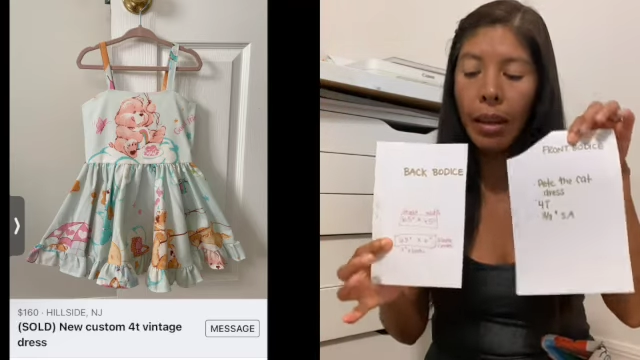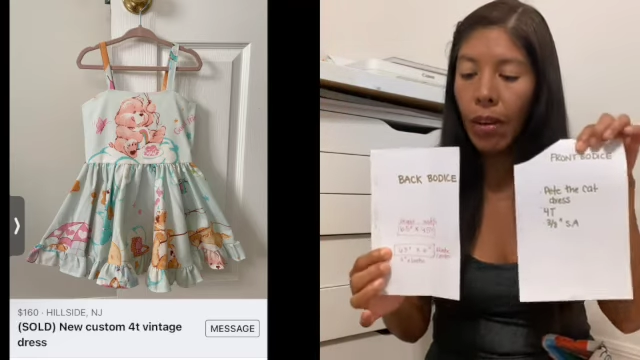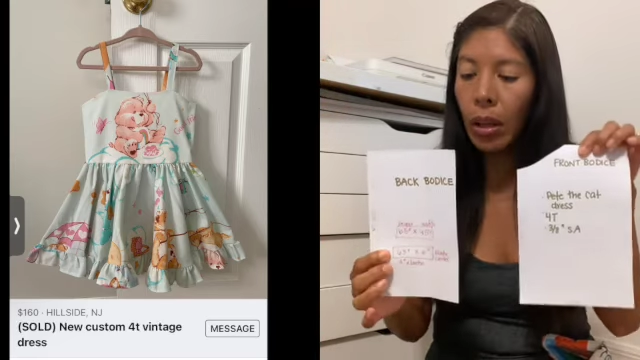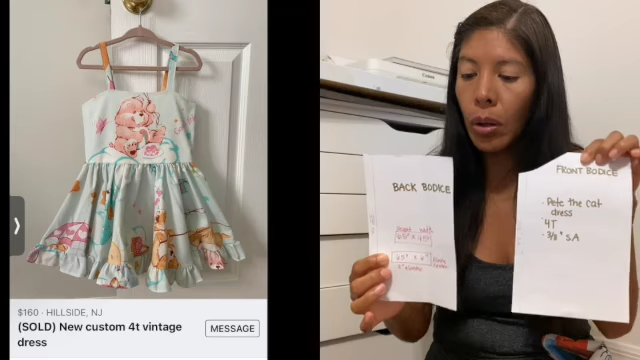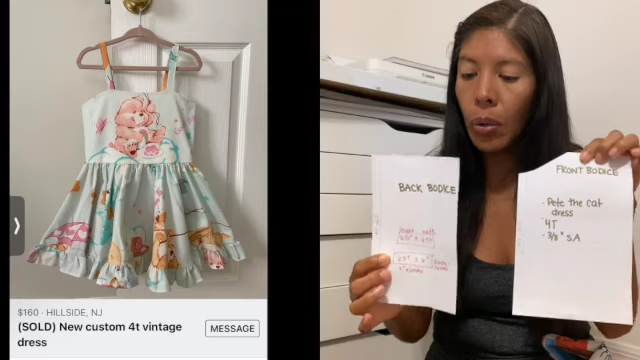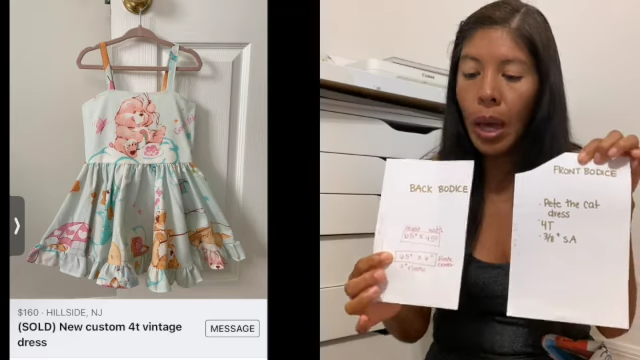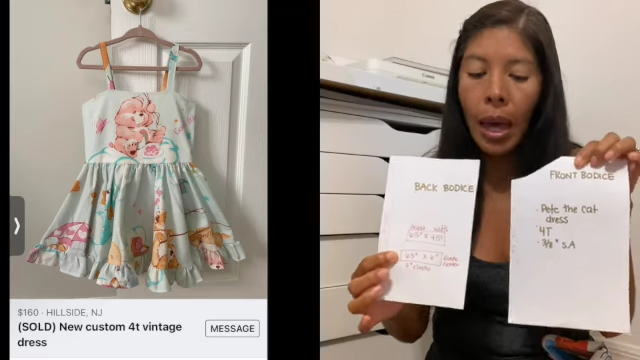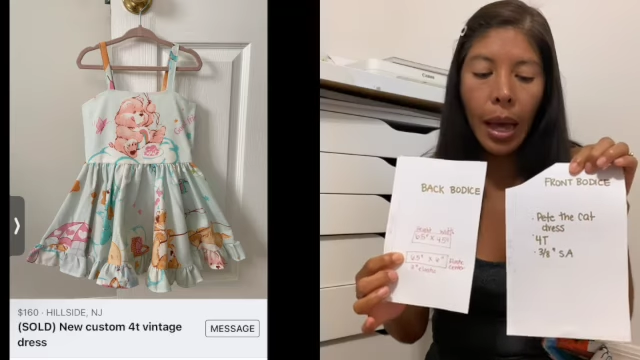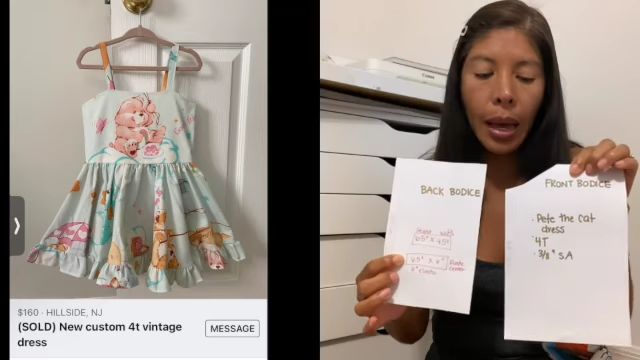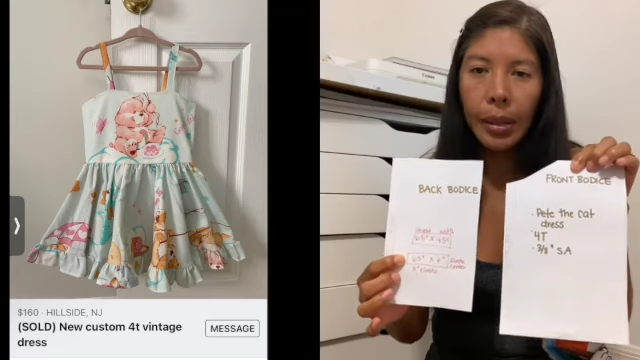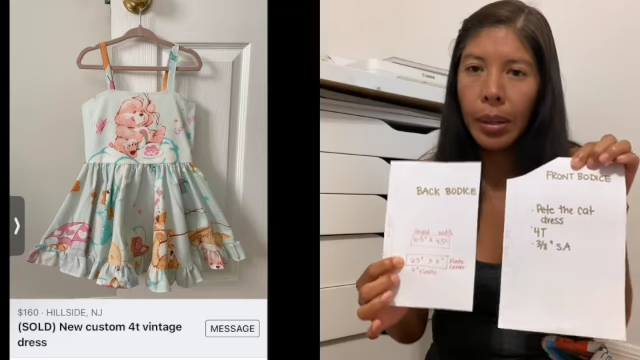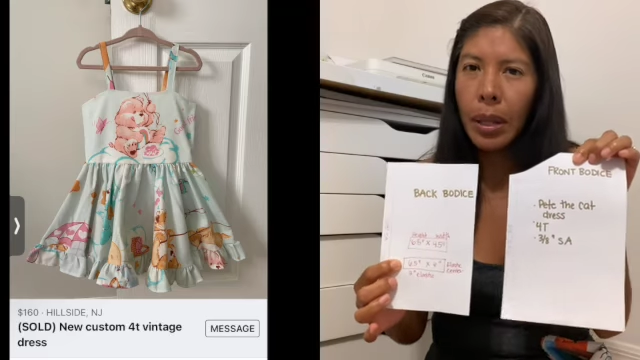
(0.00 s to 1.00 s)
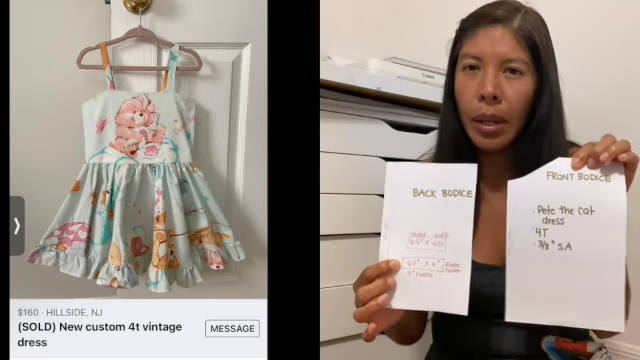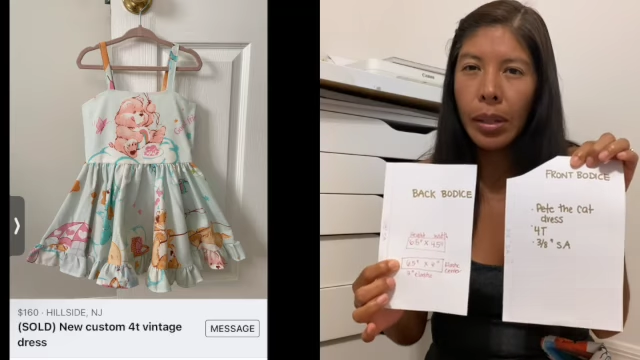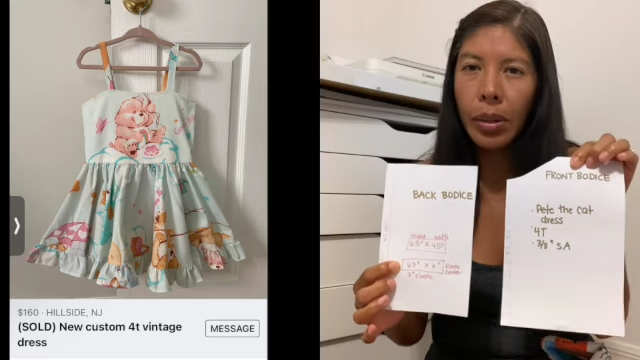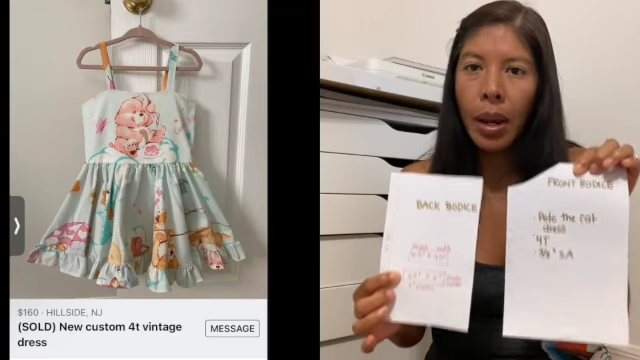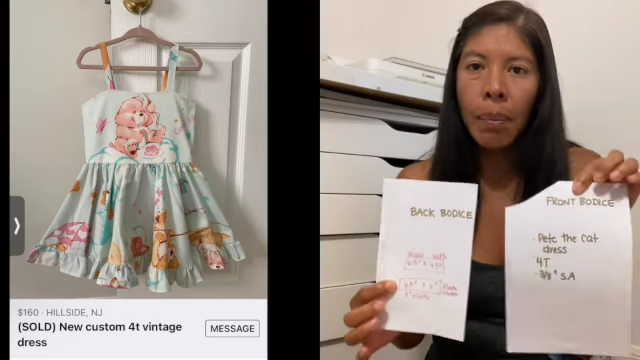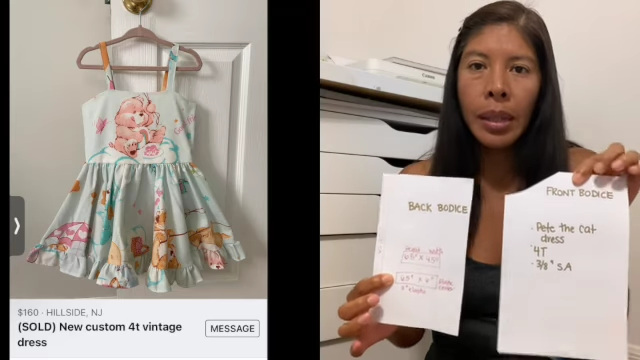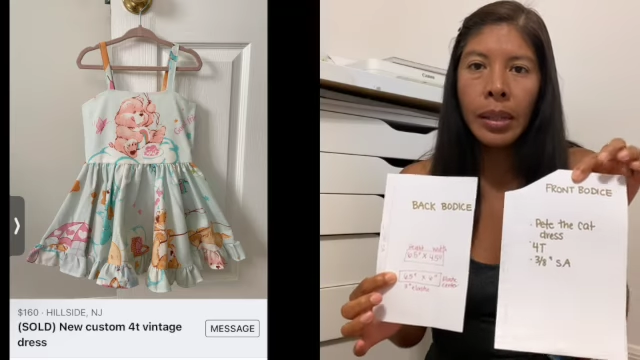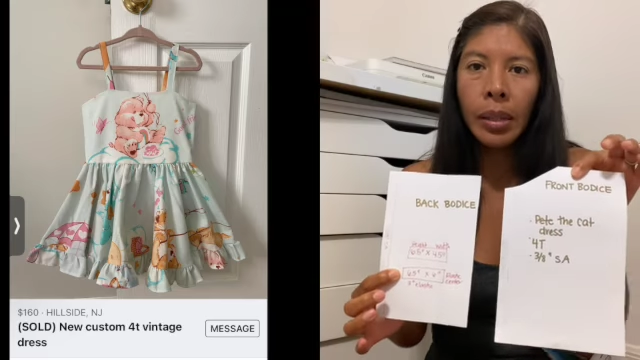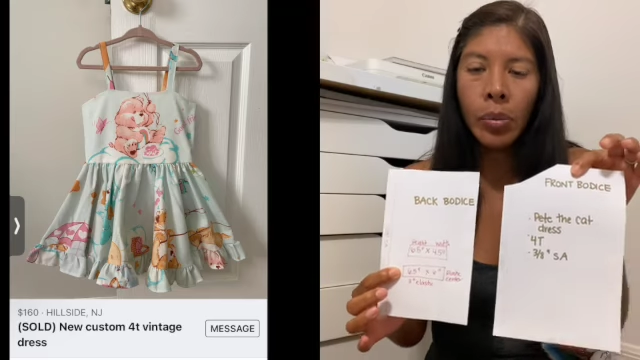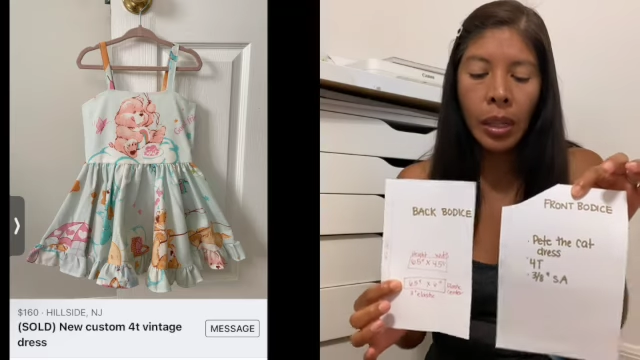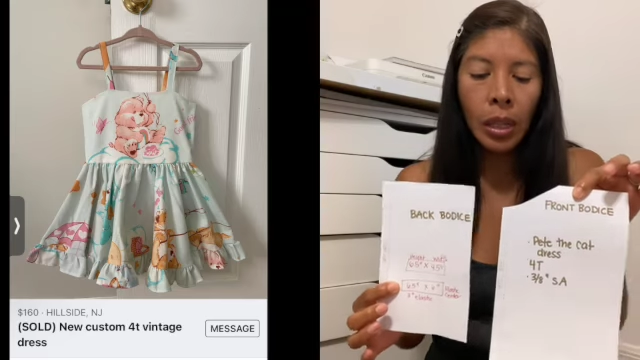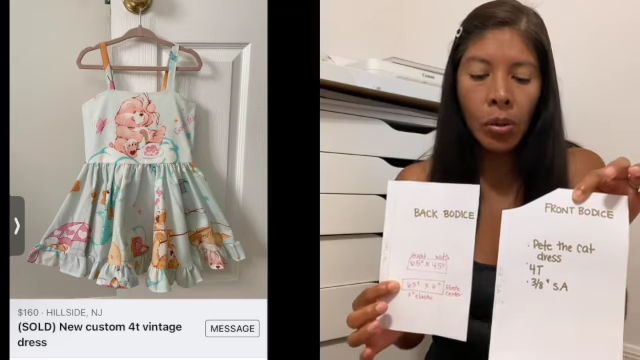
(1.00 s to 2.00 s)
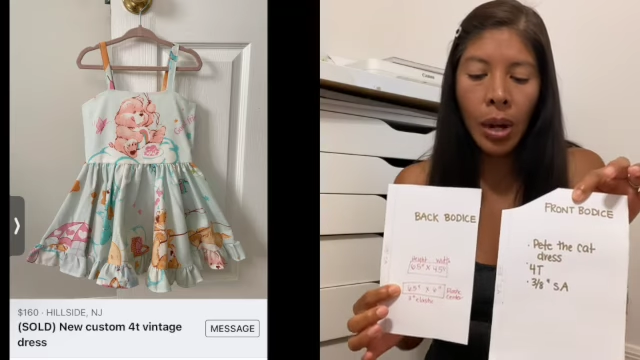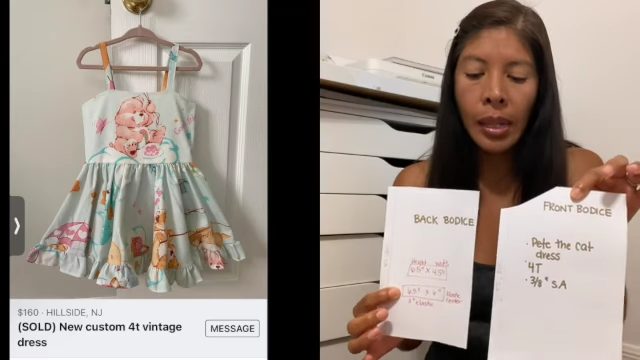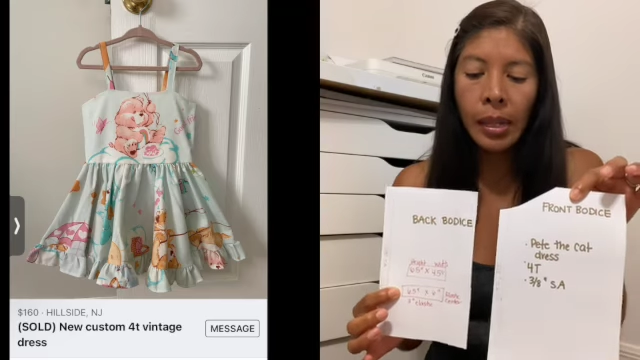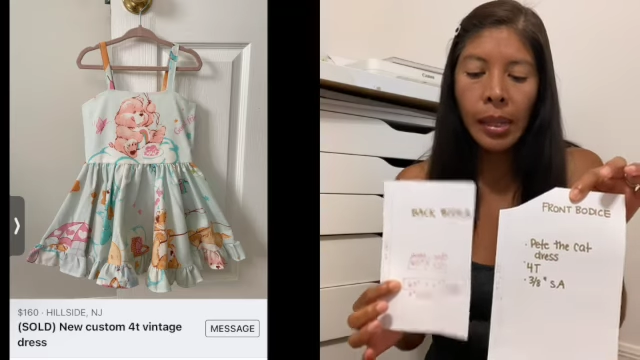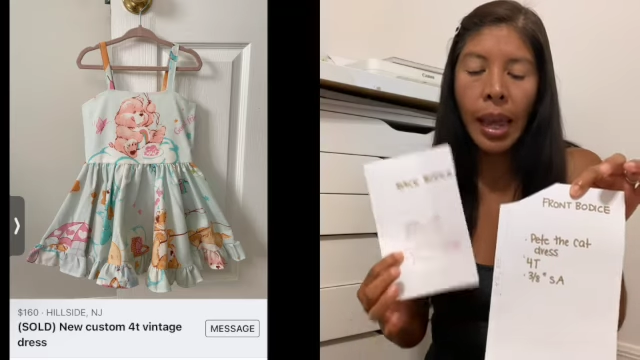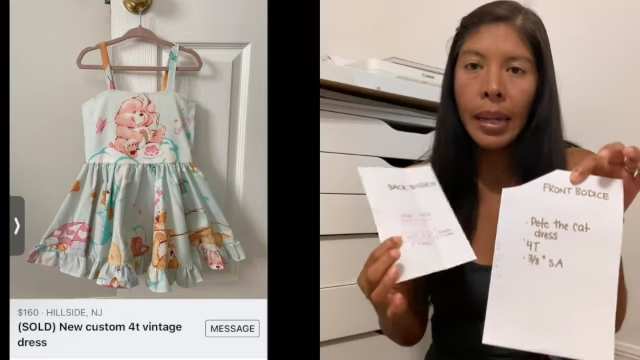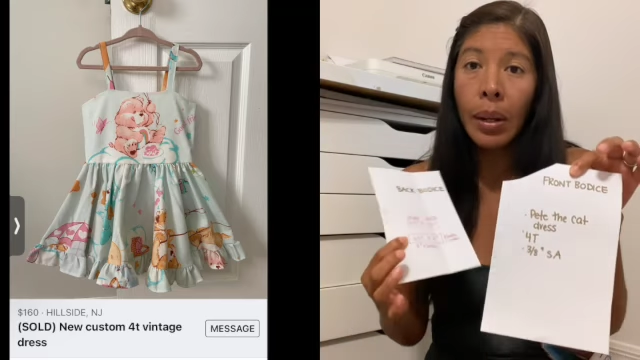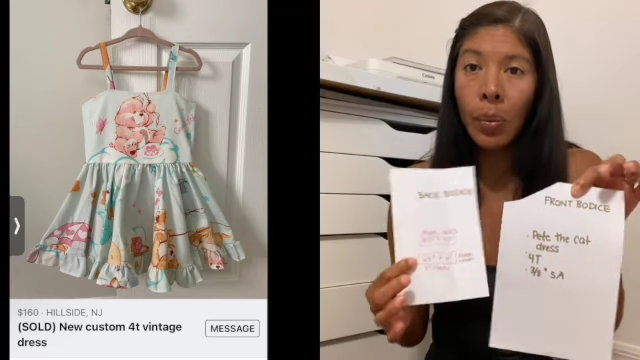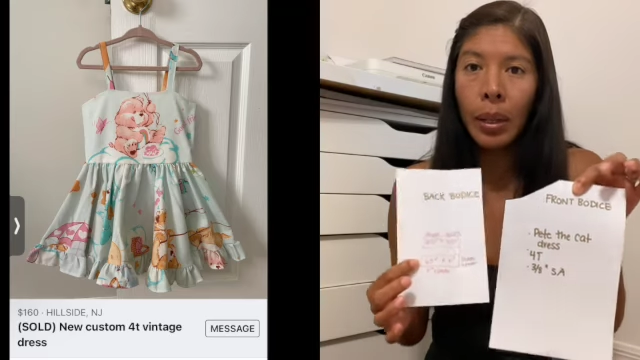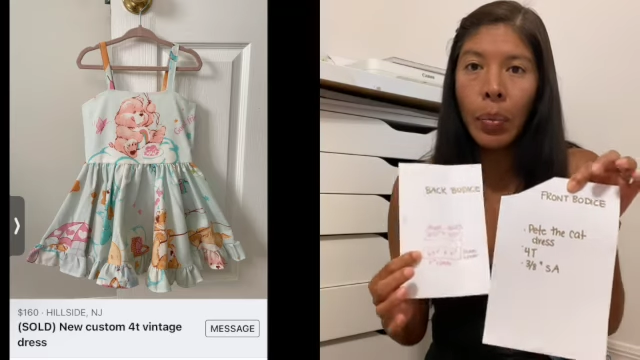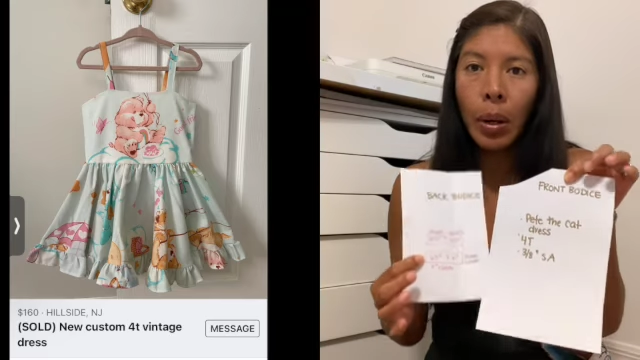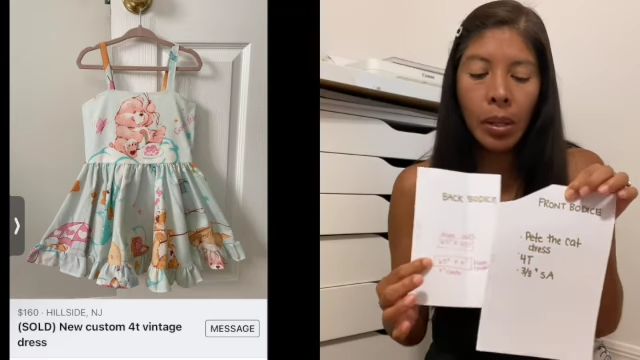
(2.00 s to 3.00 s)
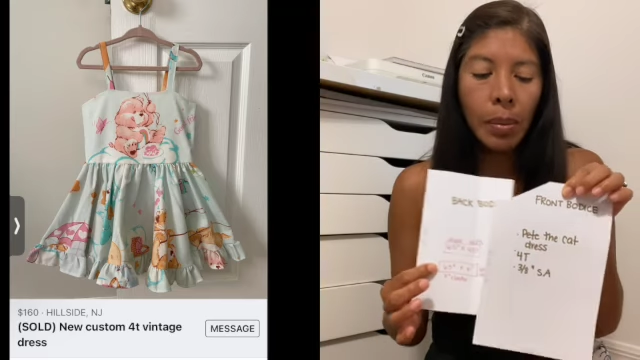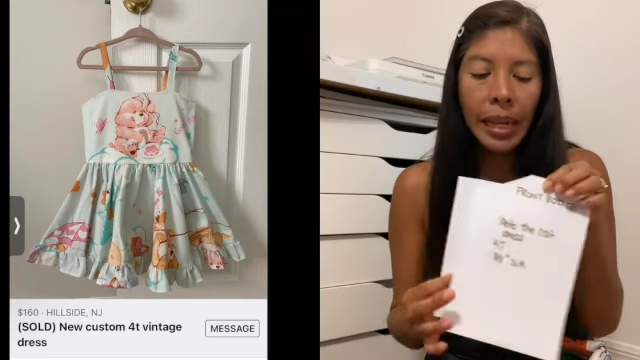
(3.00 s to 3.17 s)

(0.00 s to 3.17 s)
I drafted a pattern to look like the one on the left-hand side